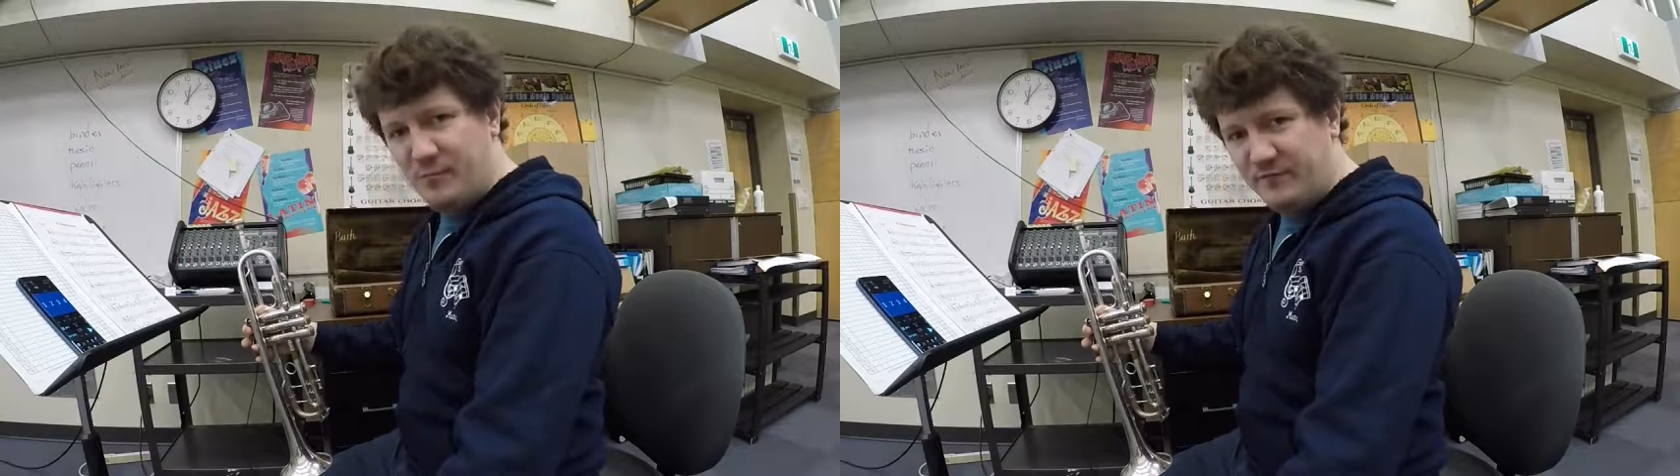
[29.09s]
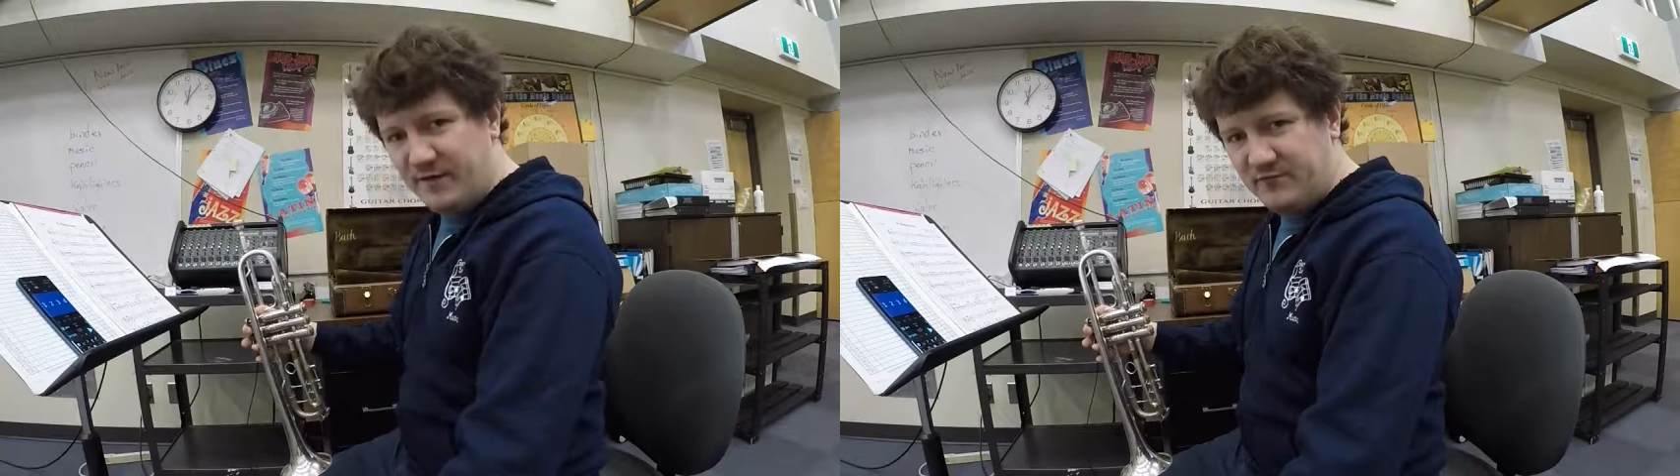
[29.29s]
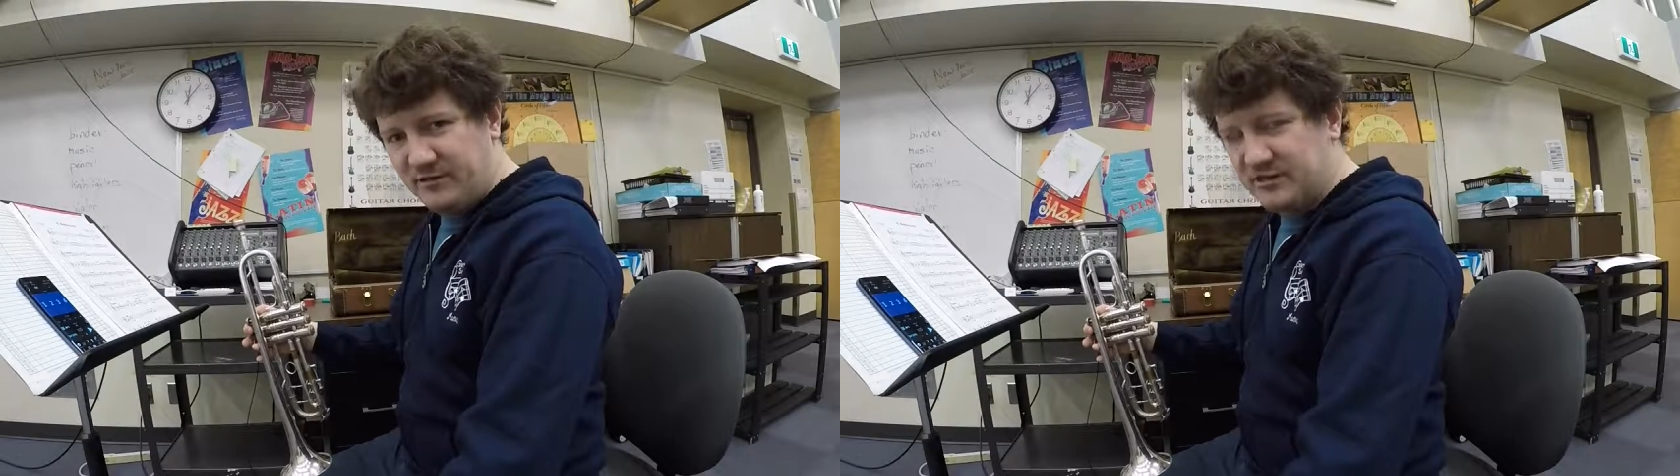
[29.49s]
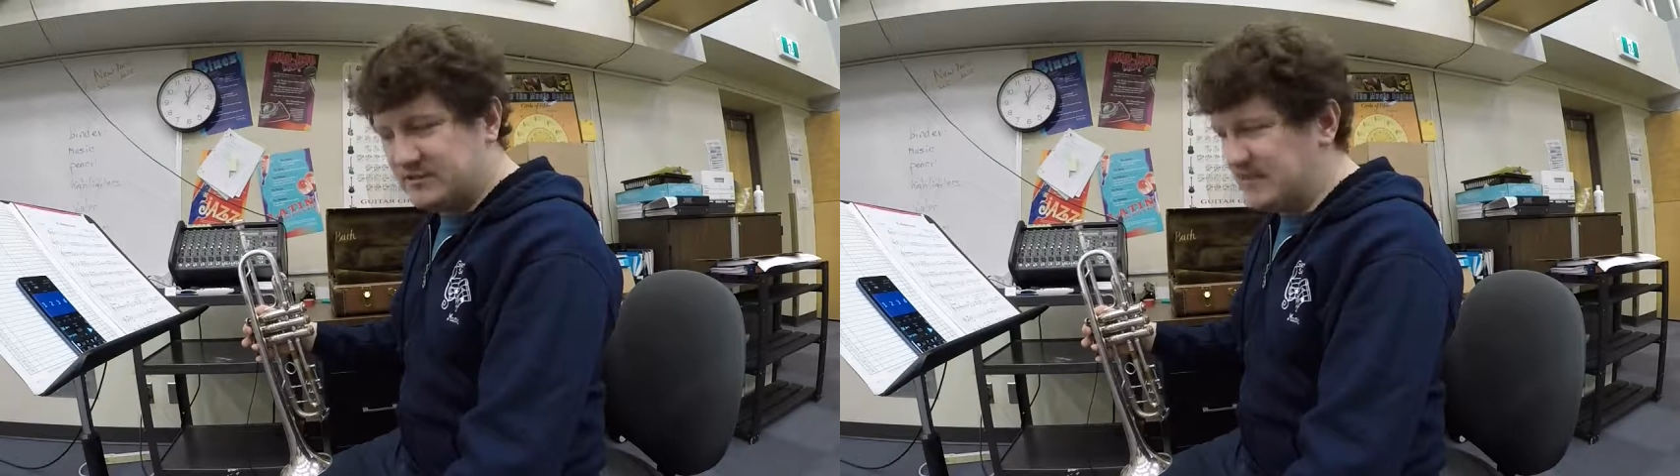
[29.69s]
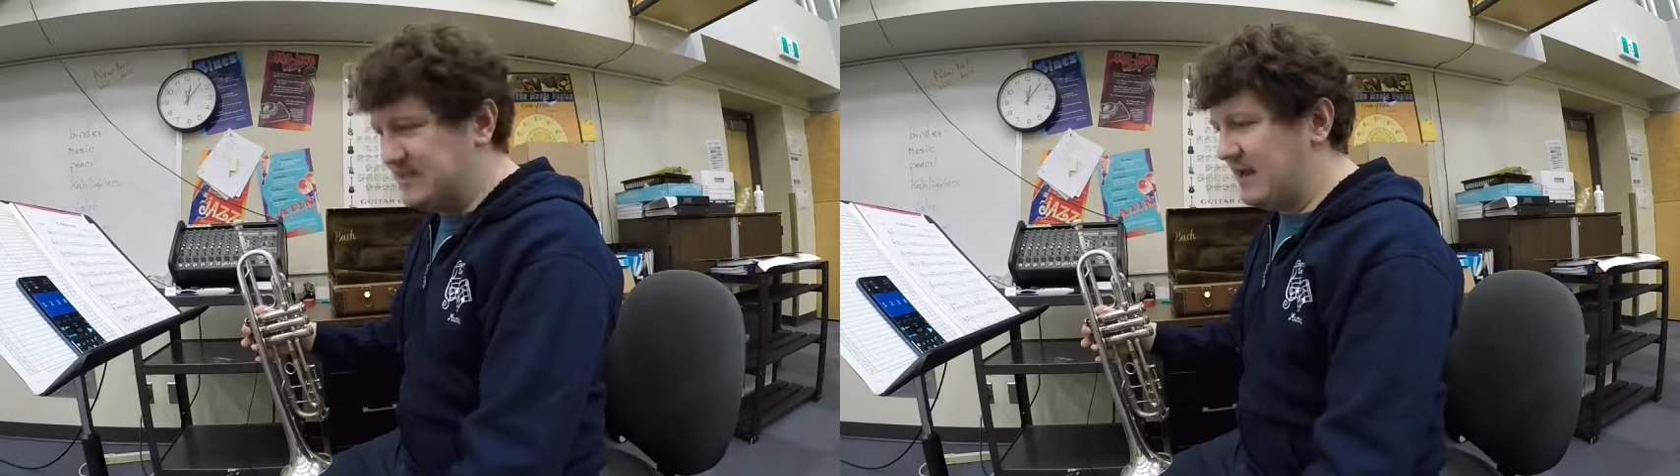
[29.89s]
you've never really
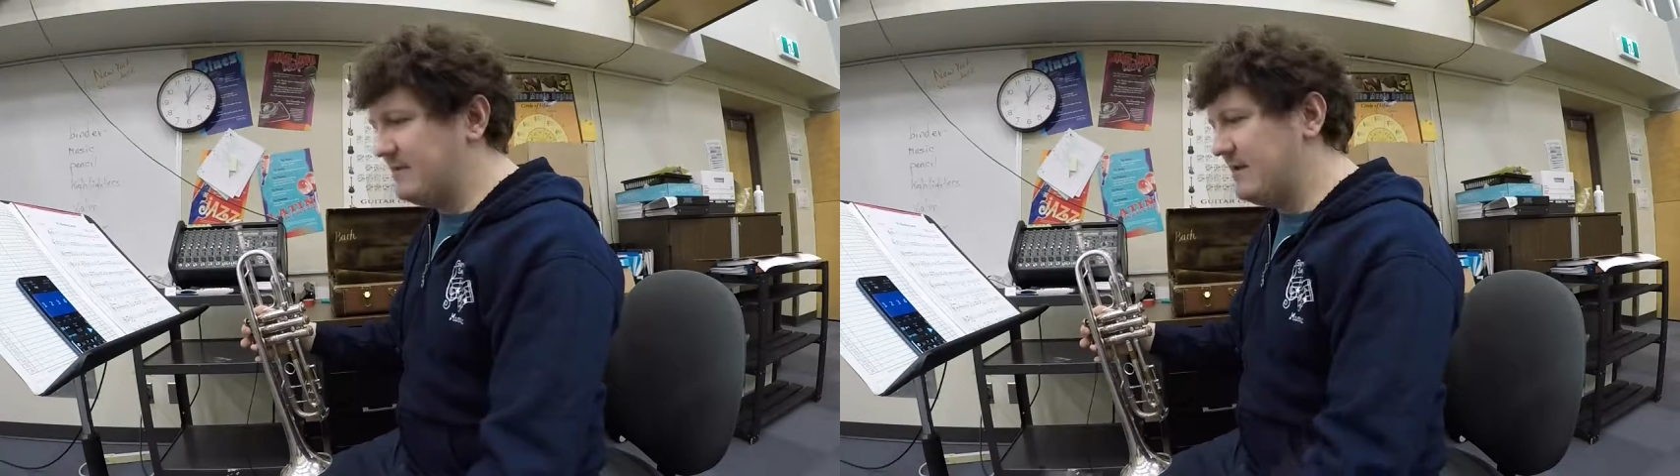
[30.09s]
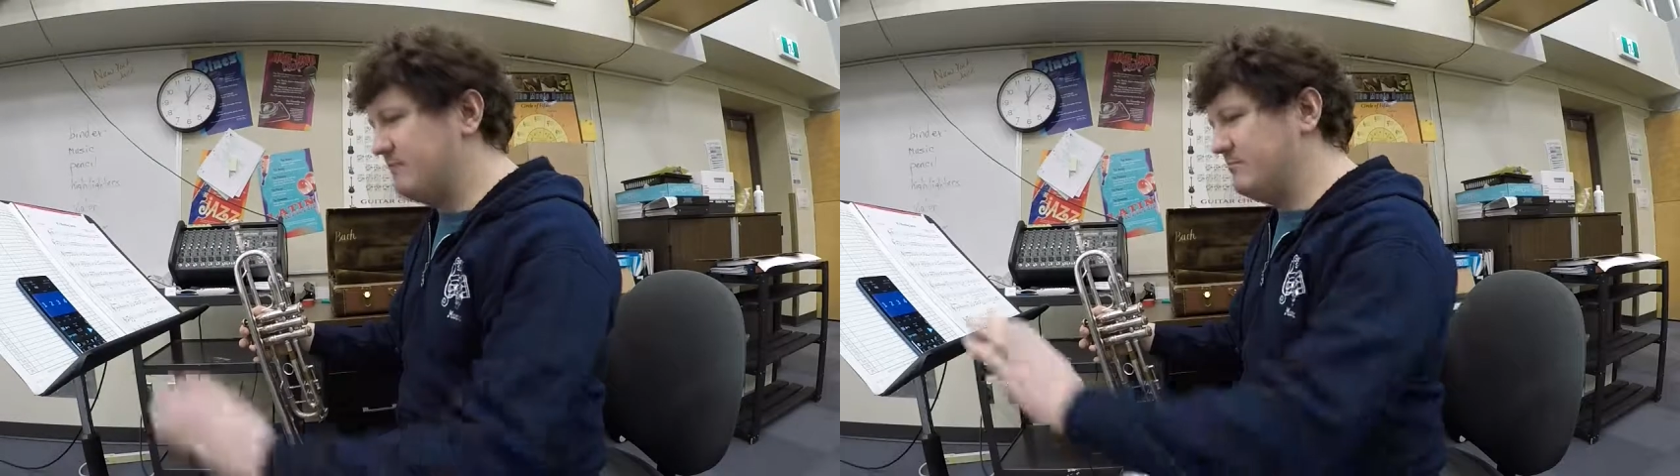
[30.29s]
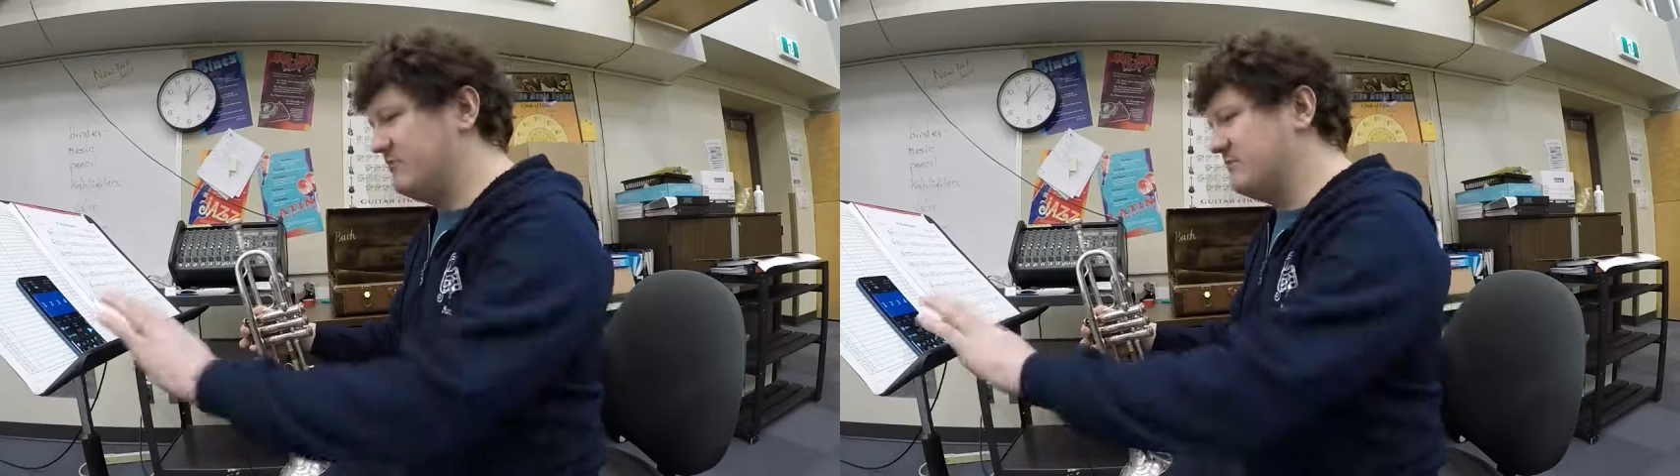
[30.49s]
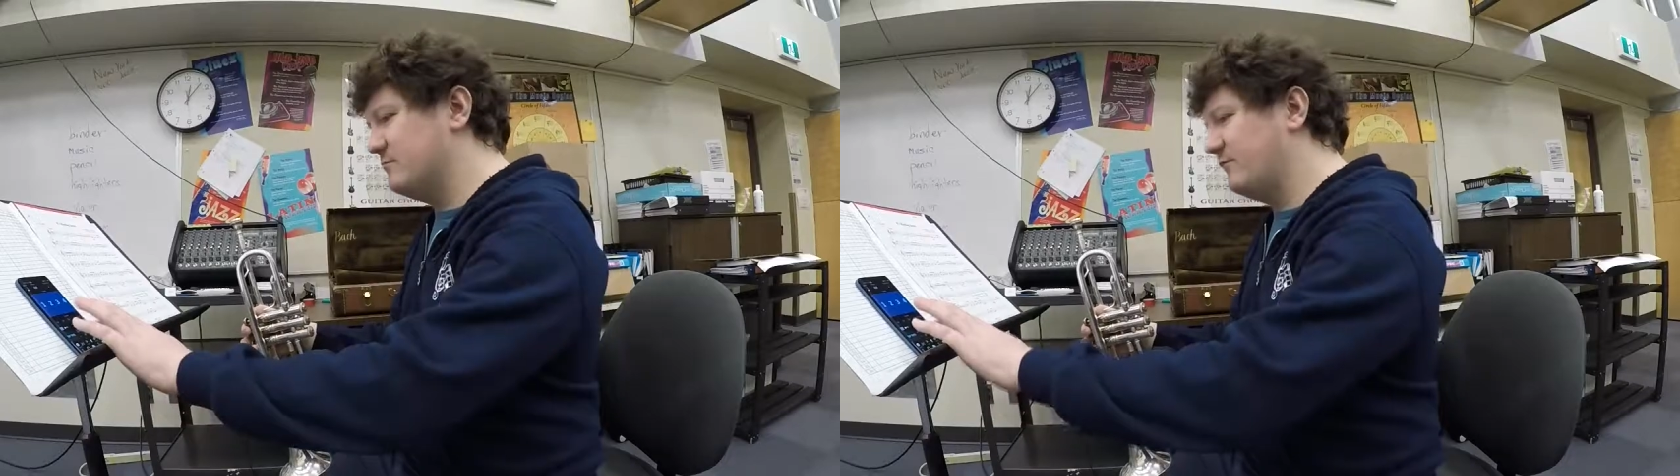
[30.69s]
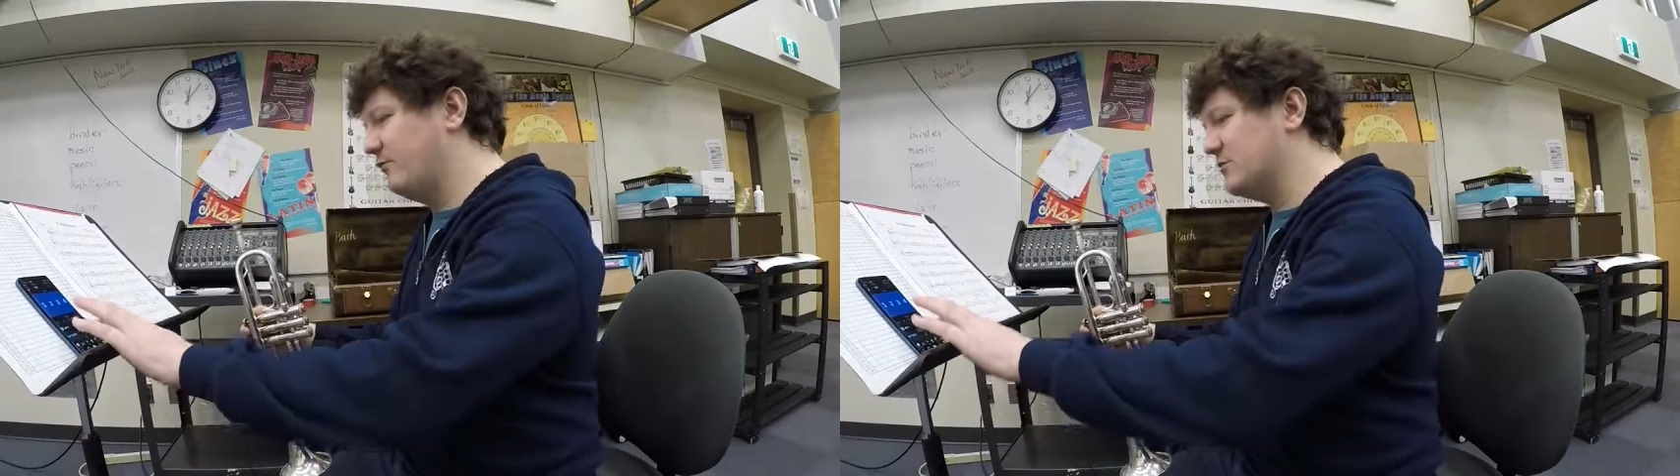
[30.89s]
seen that
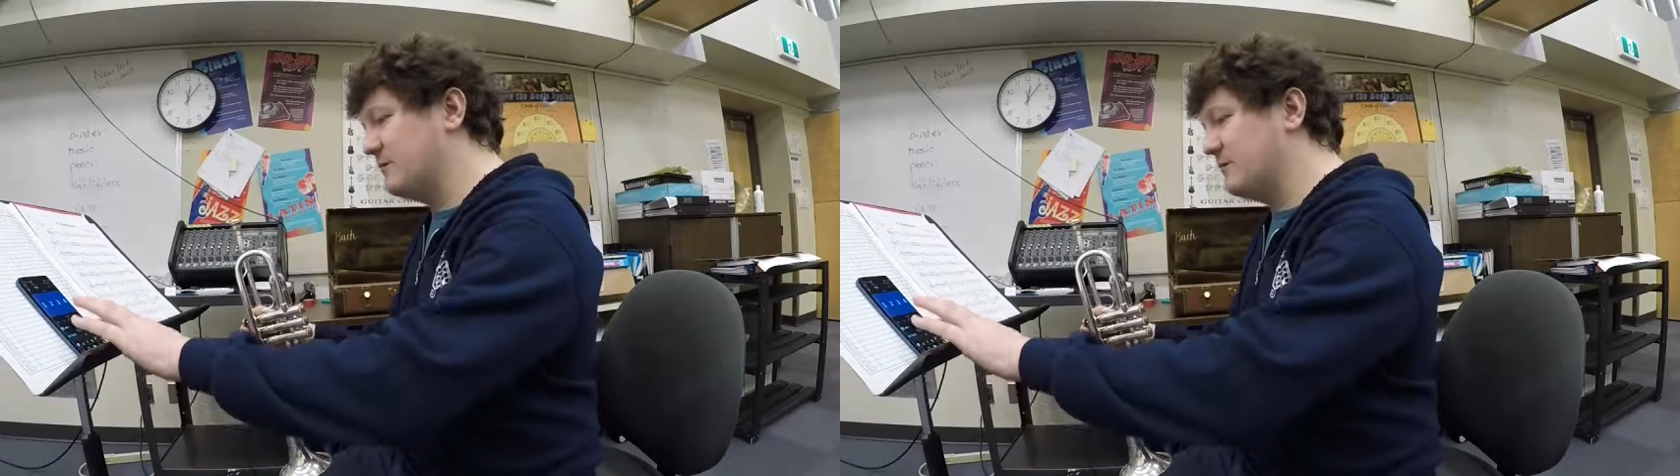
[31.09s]
rhythm before,